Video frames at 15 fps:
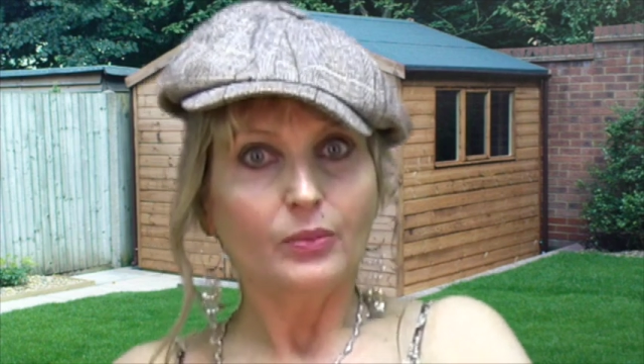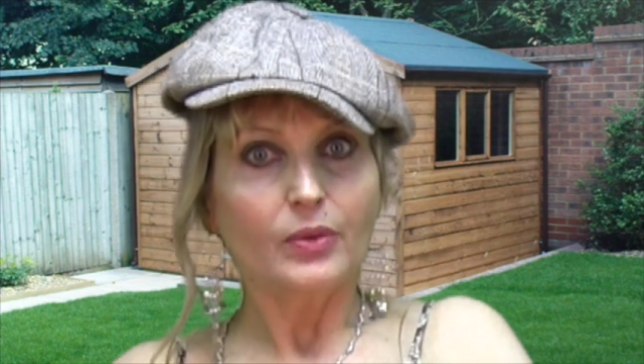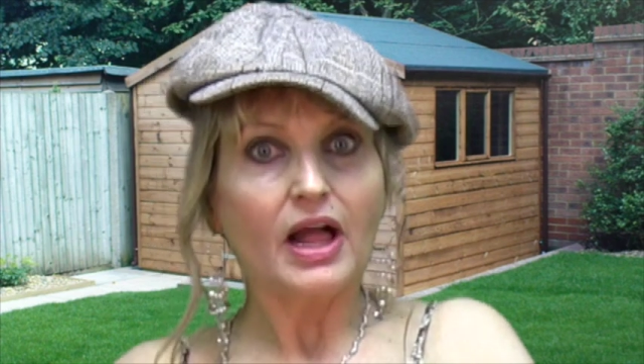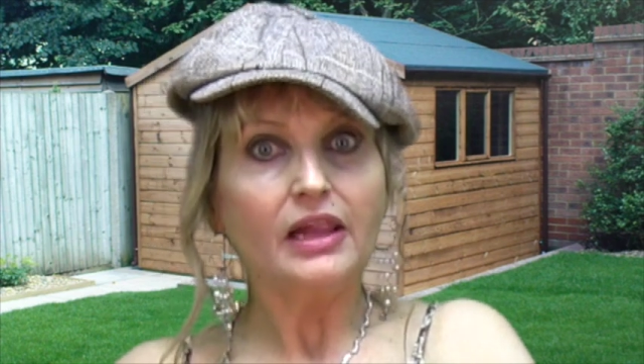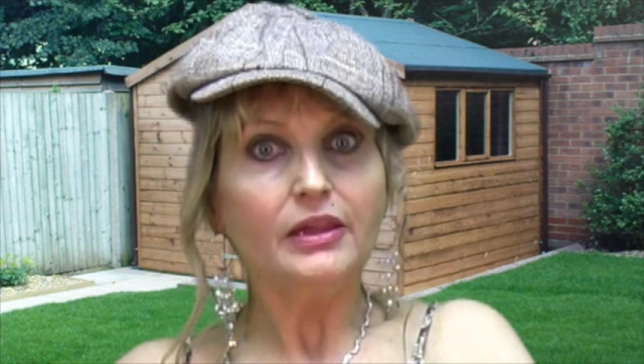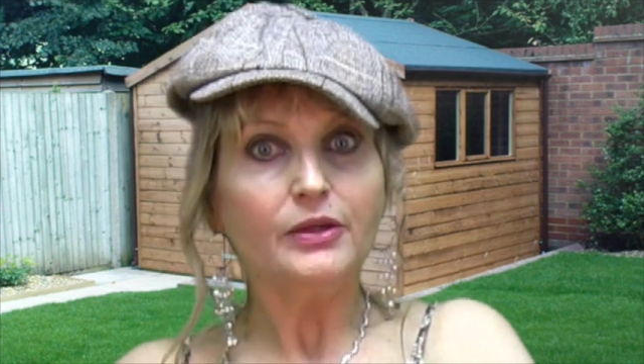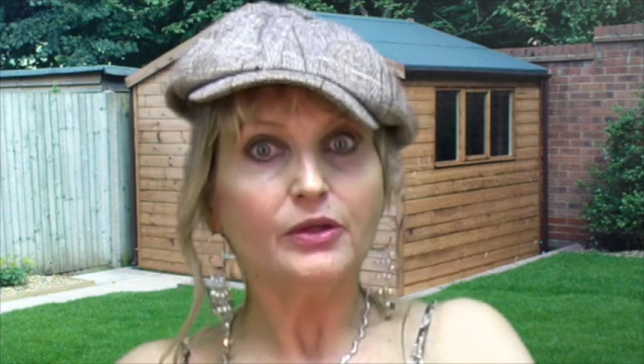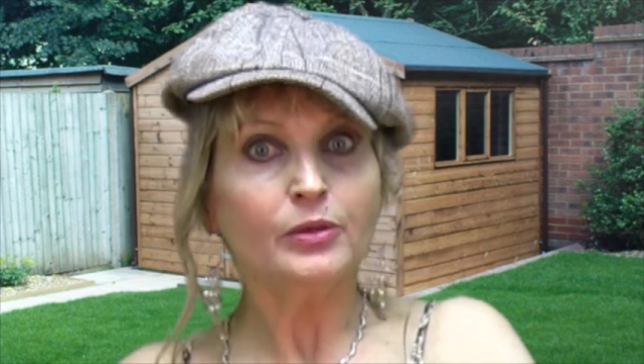
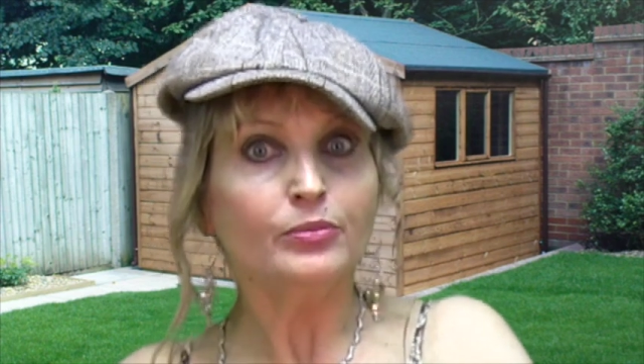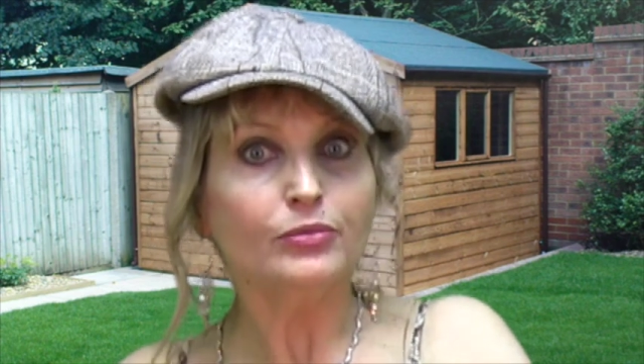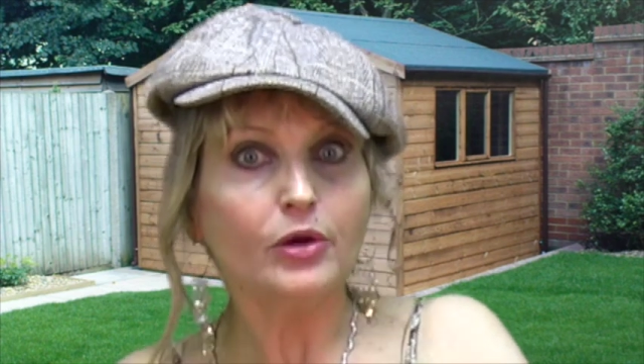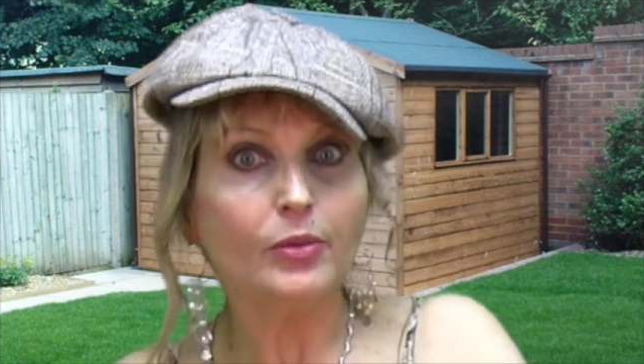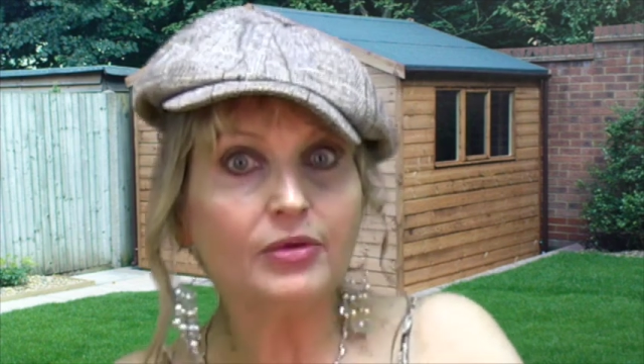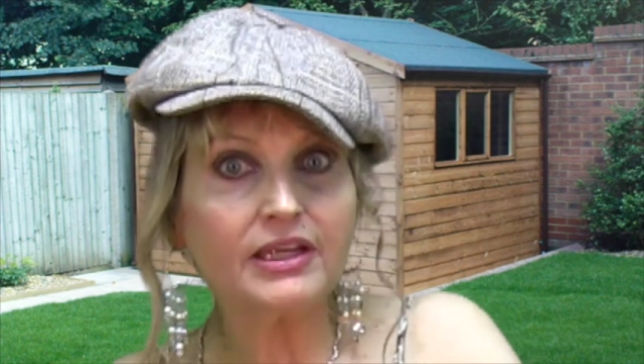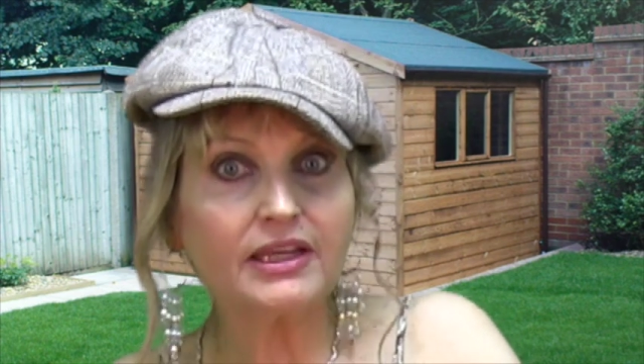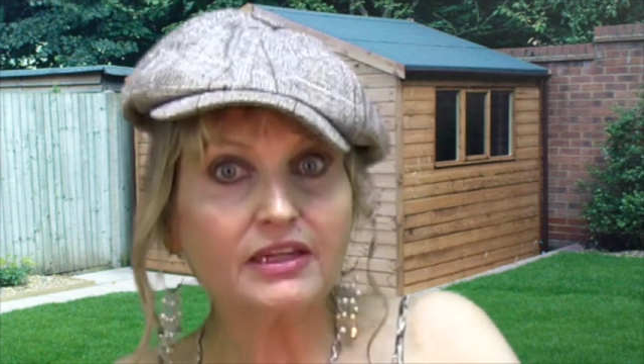well, you can
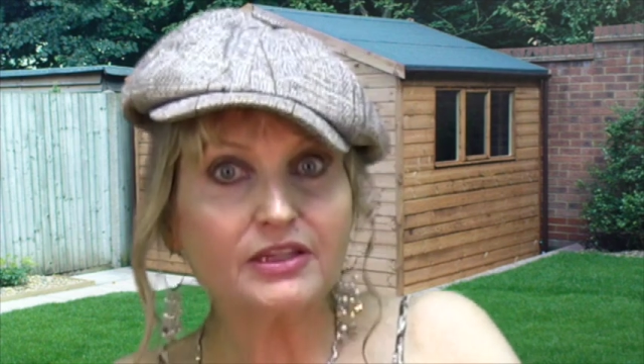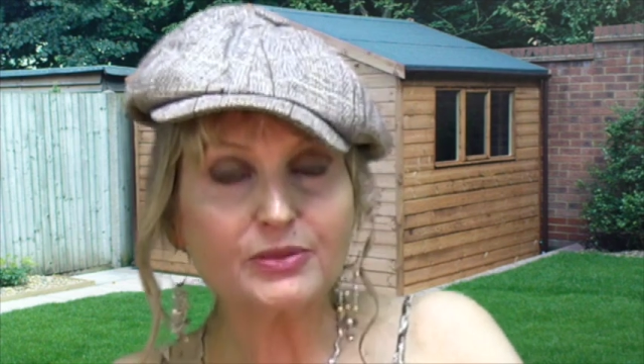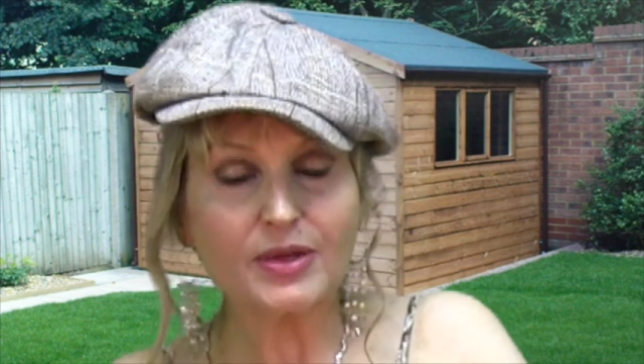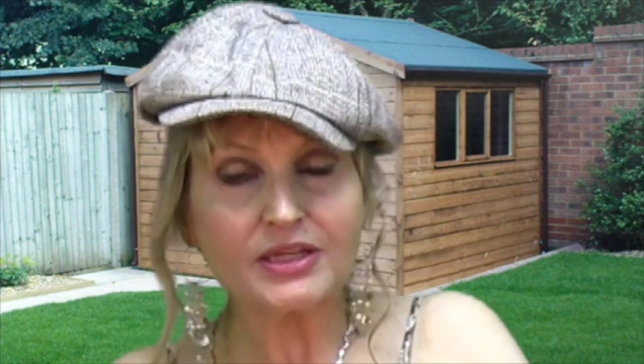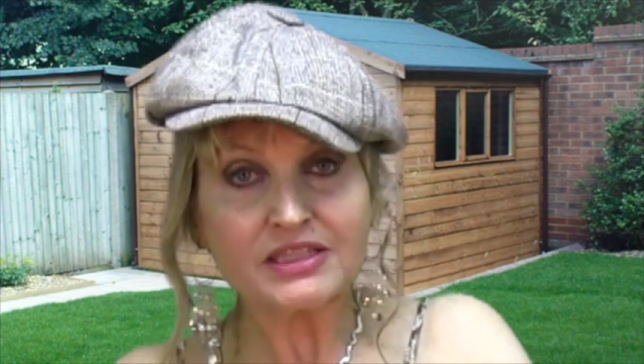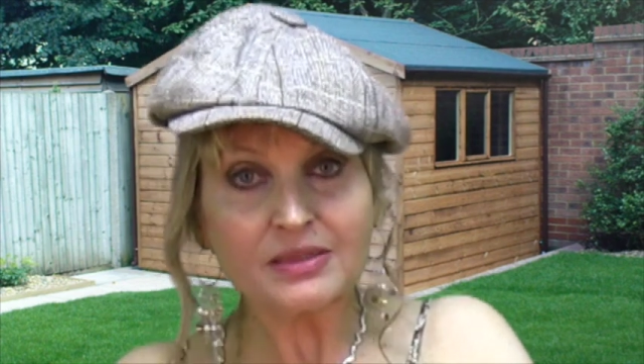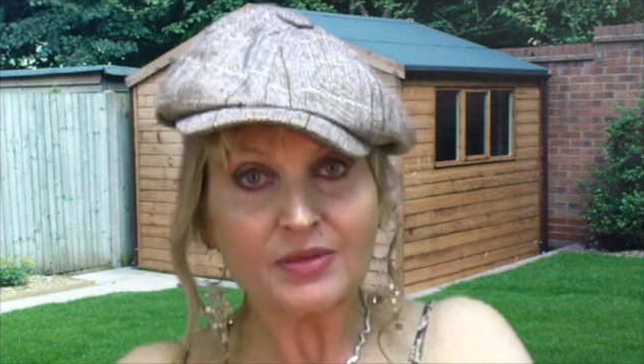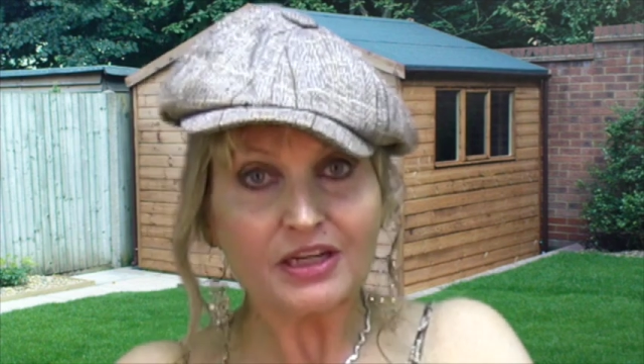probably get a
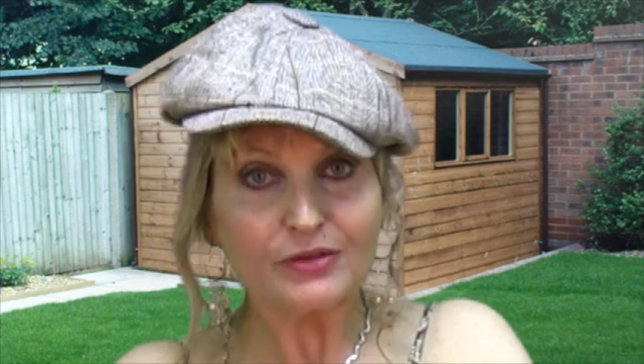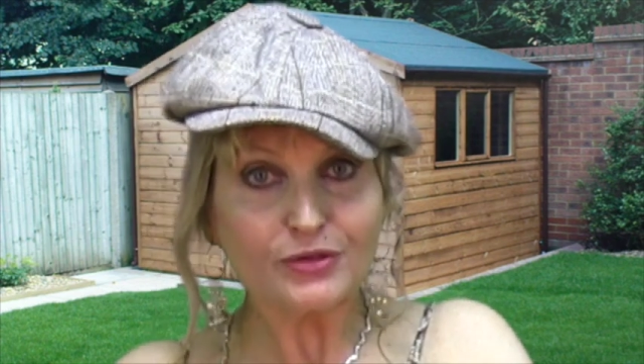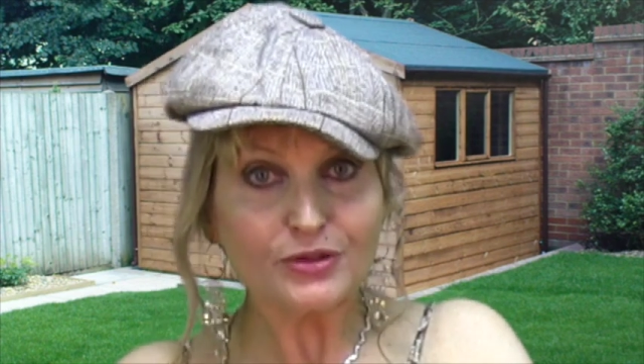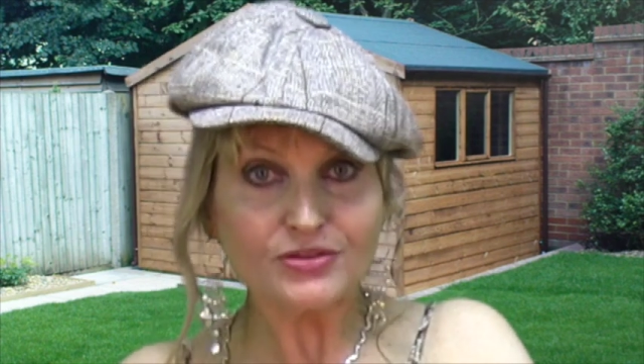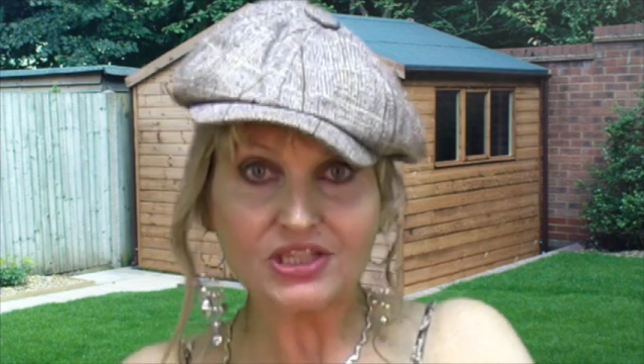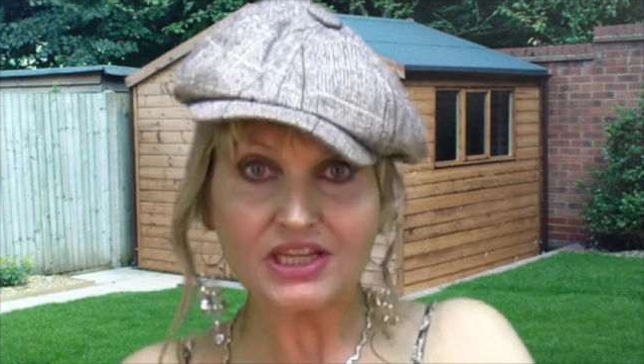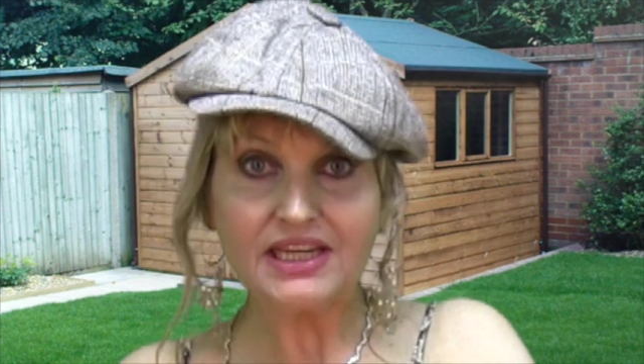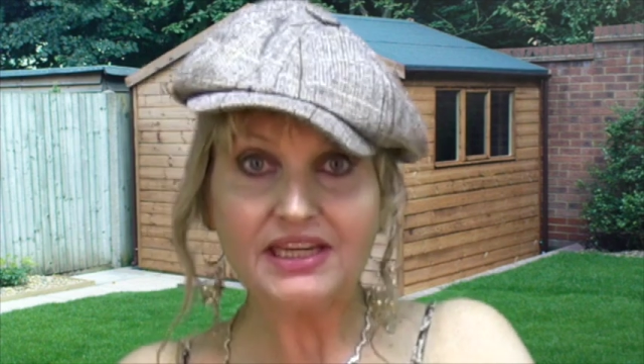20-minute
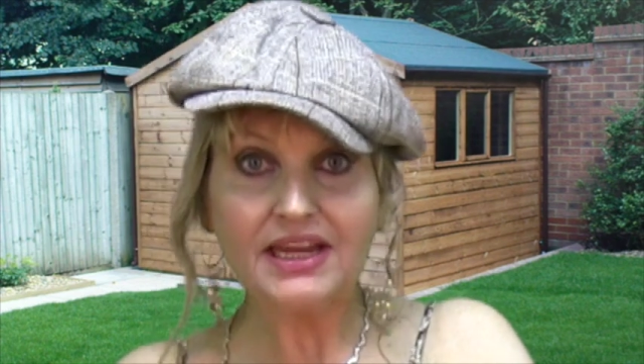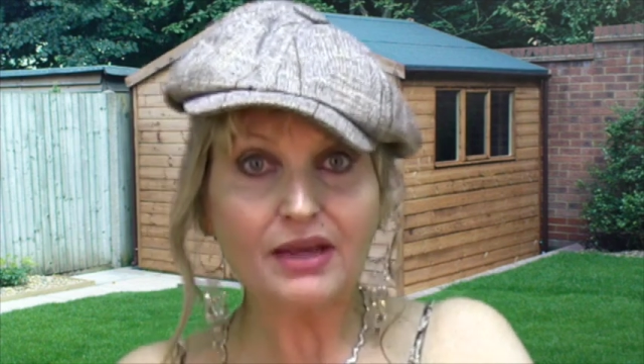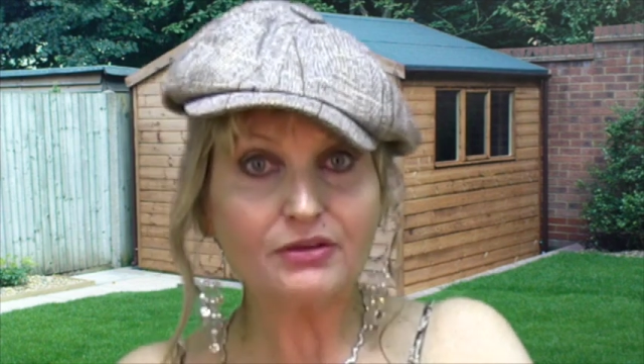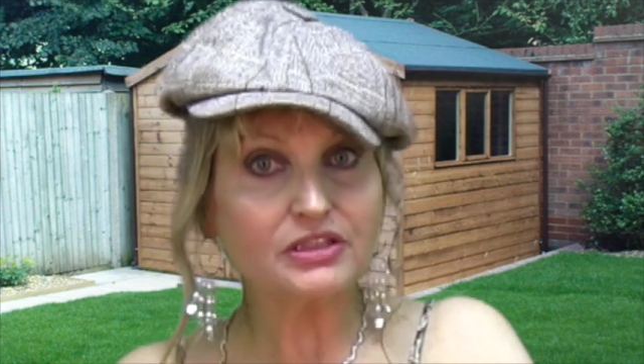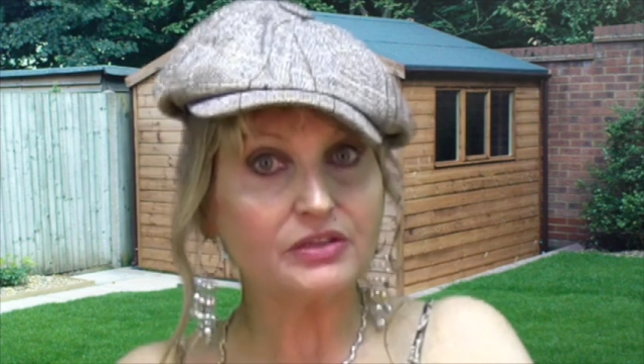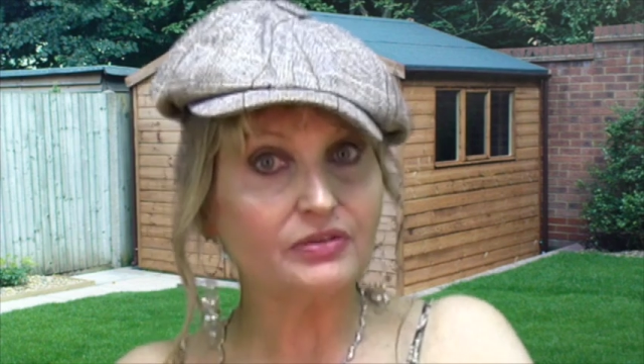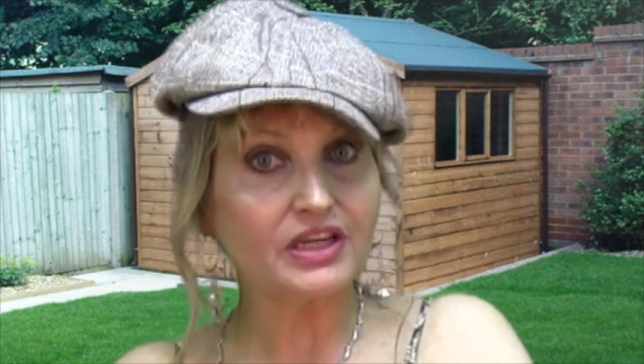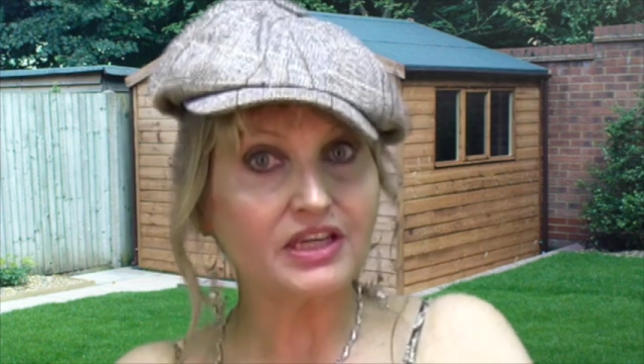routine
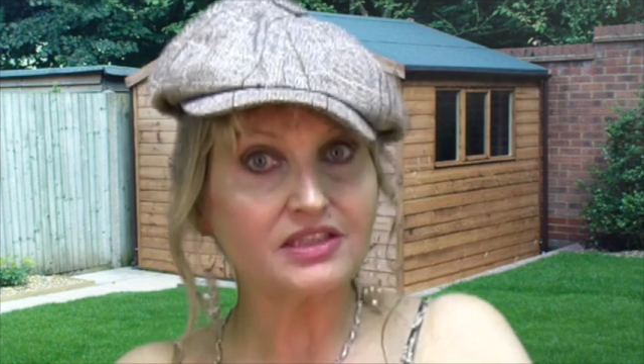out of